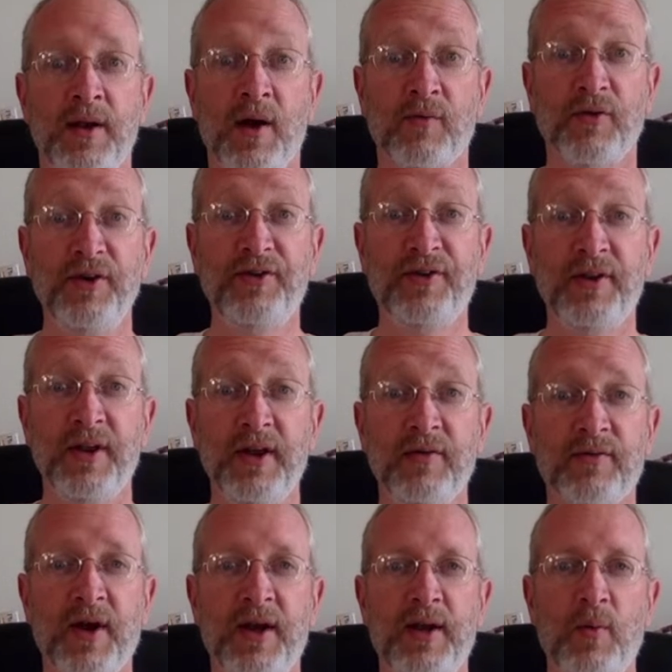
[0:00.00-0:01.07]
Now recently,
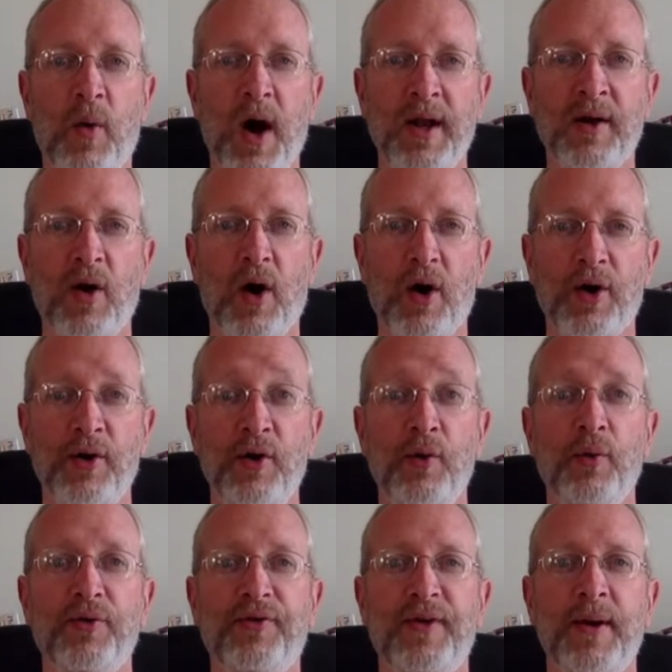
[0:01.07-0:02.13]
Randi Weingarten,
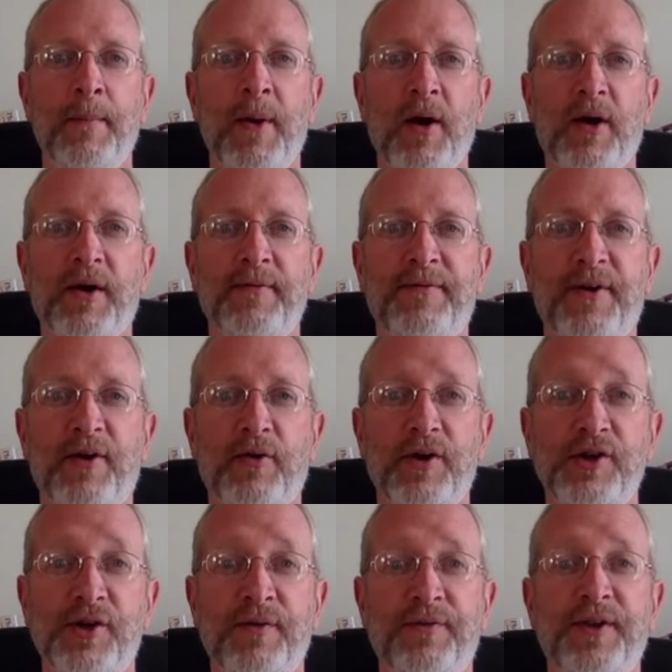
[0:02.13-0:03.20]
who is the American
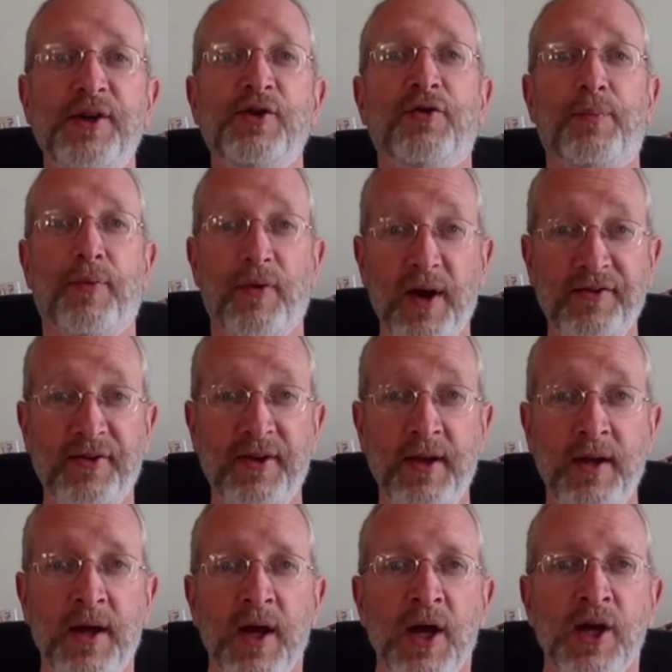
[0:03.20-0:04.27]
Federation of Teachers
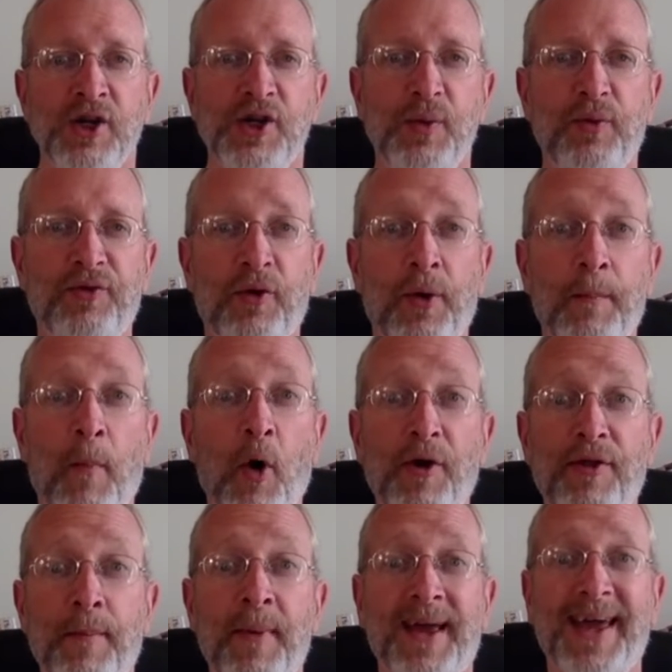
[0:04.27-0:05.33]
president, she was on
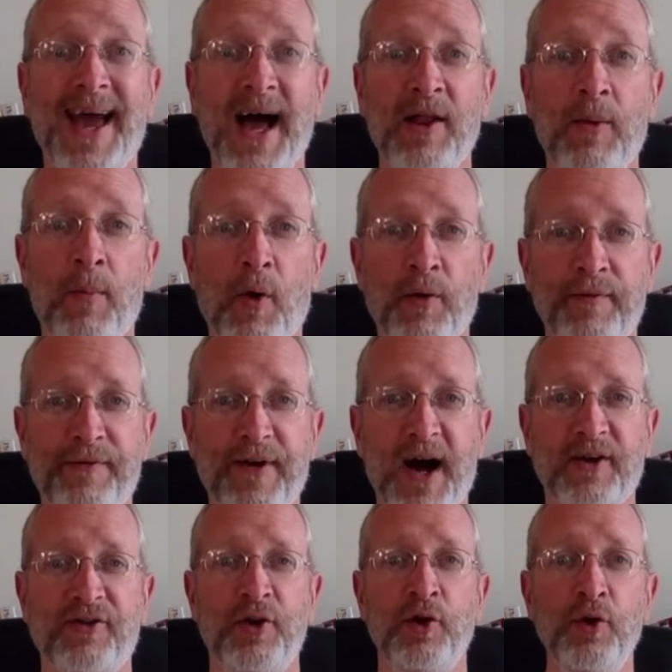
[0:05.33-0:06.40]
Martha MacCallum on
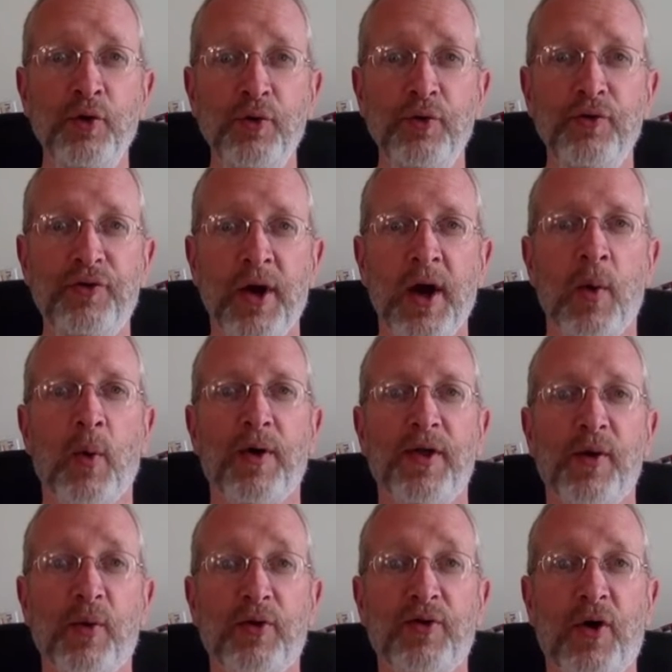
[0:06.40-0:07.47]
Fox News where
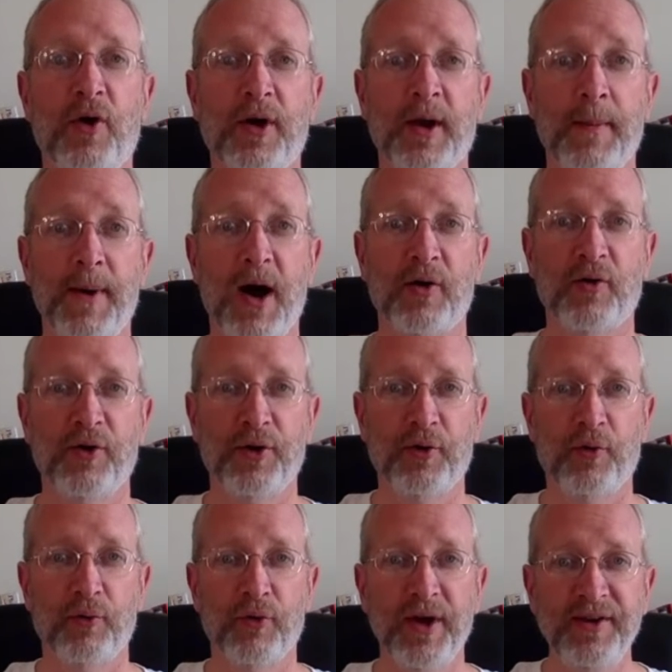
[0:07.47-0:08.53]
they were talking about
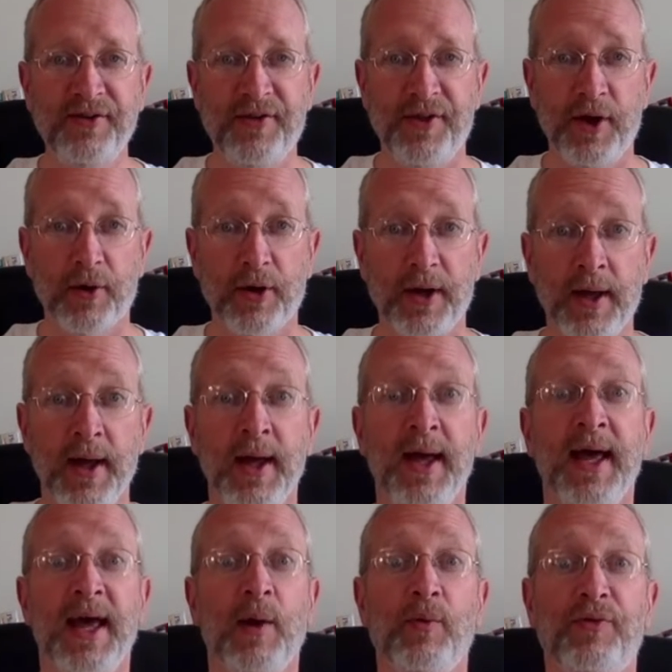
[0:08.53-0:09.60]
critical race theory.
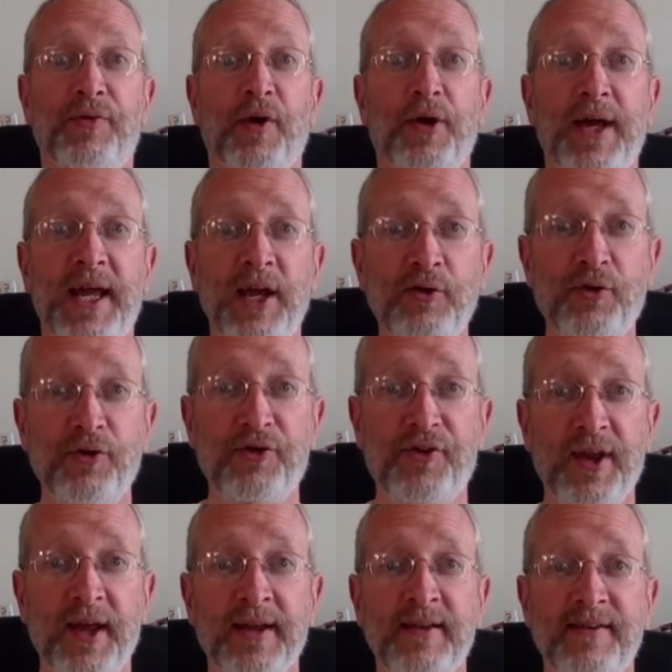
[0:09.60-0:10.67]
It was very
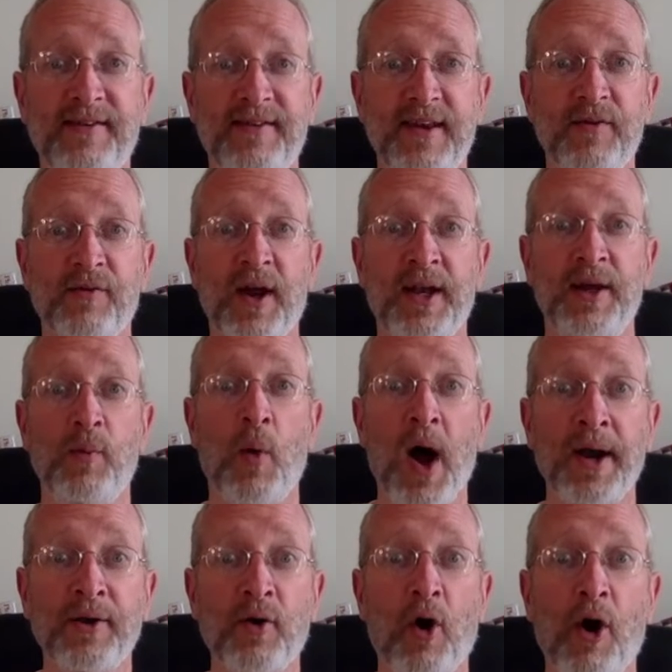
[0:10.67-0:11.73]
interesting to see Randi
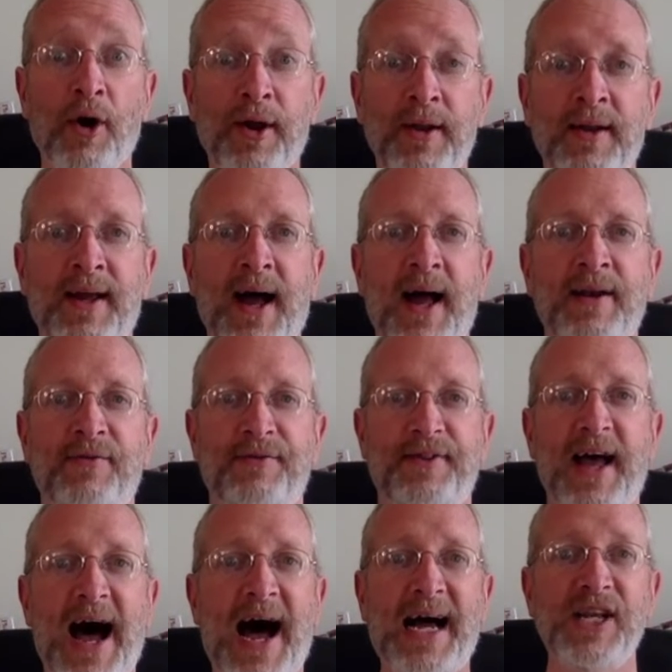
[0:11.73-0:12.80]
Weingarten kind of
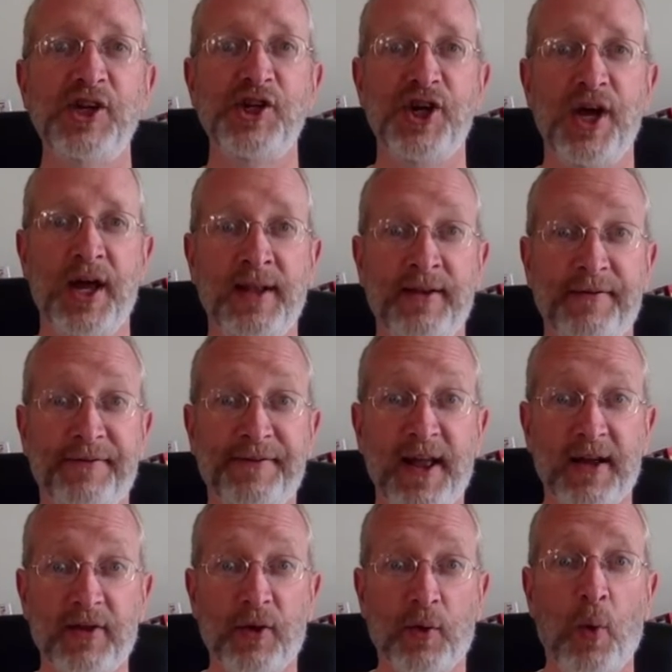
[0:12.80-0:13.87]
dodge and
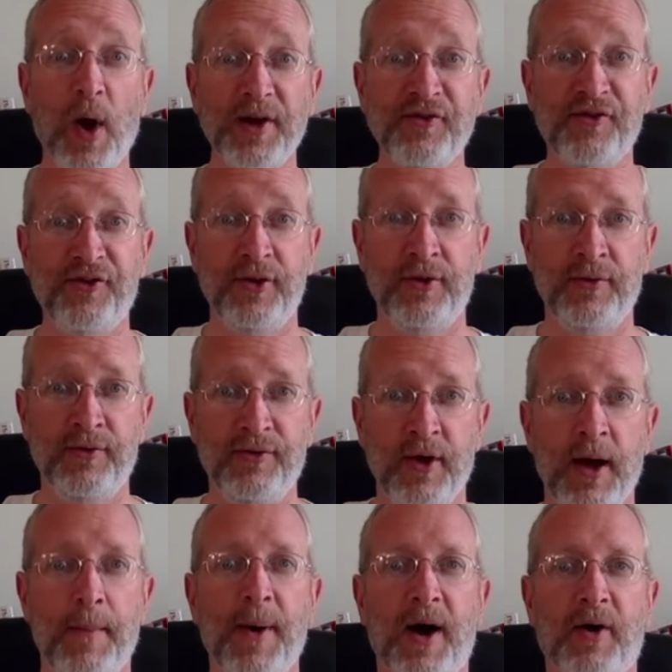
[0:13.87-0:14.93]
deflect the questions
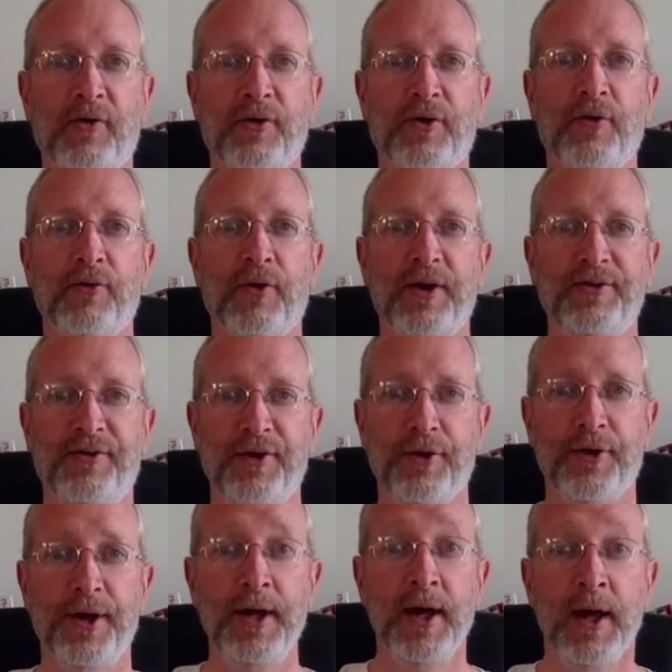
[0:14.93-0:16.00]
about critical race
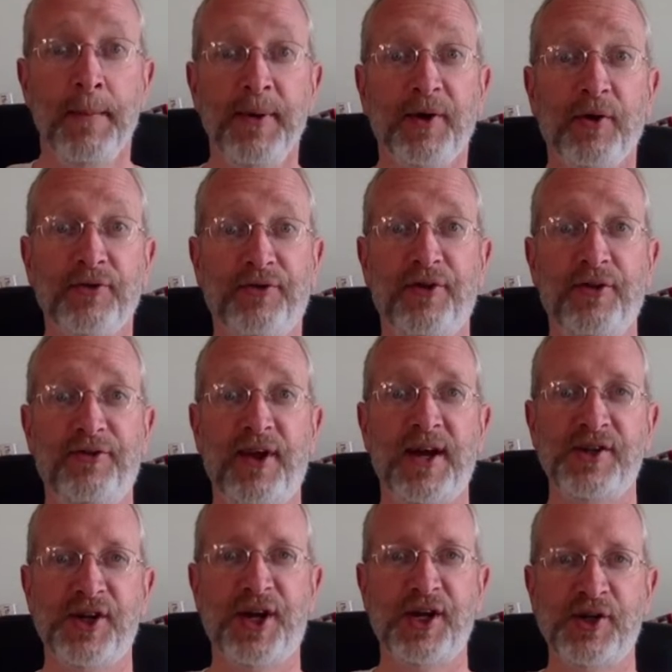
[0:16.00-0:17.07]
theory because this
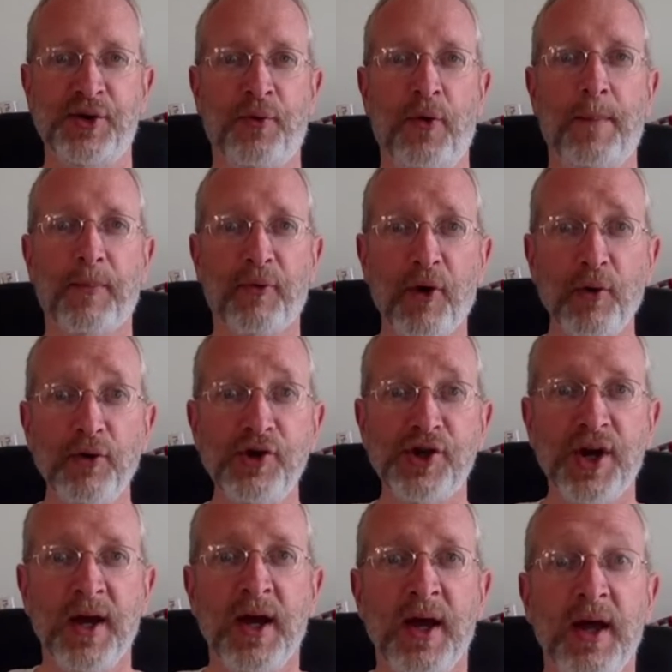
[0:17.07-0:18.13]
educational
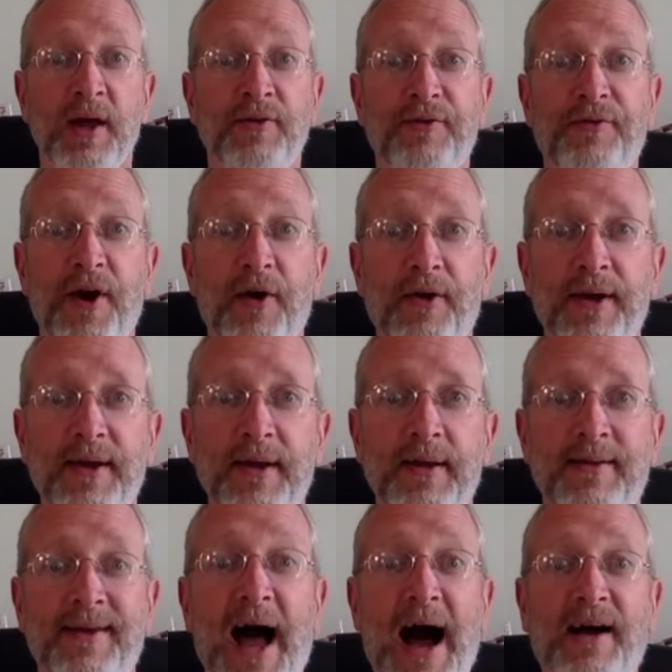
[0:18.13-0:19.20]
approach is very
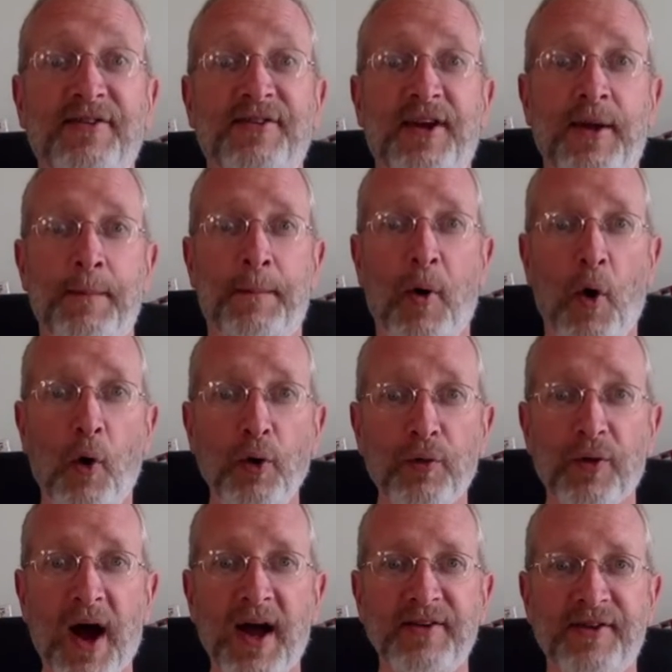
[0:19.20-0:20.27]
toxic and
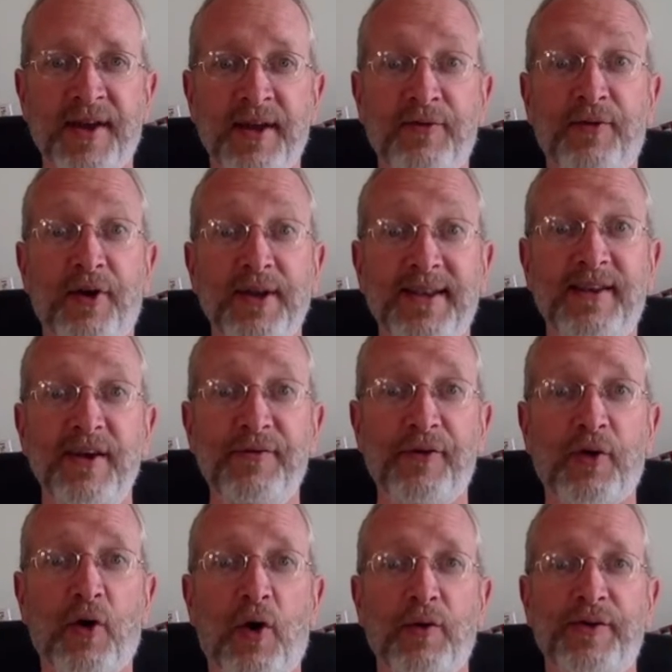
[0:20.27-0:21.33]
polarizing, and it's very
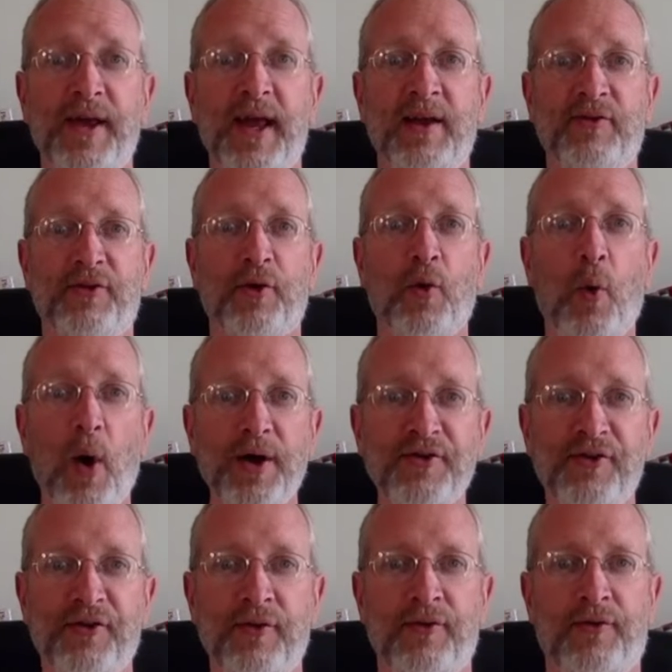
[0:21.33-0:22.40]
difficult to answer
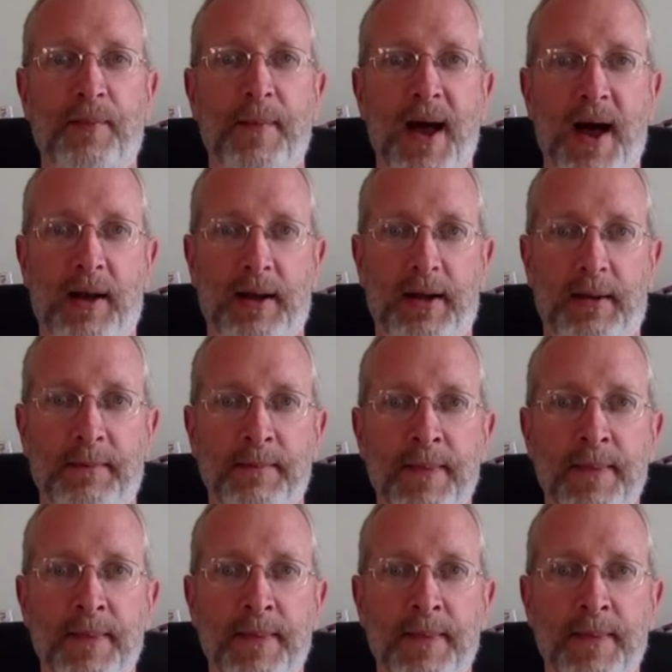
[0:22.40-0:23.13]
questions about it.